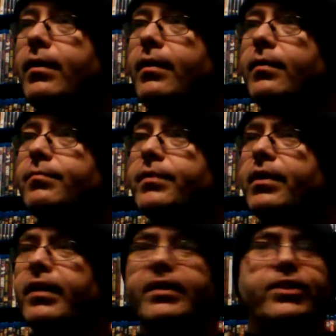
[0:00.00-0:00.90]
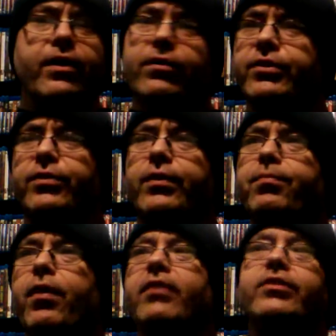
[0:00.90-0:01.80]
you know, like she goes to a
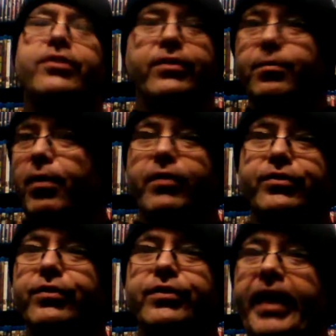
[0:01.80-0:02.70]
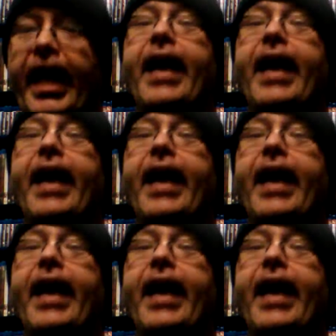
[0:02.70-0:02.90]
prostitute, and the prostitute's like,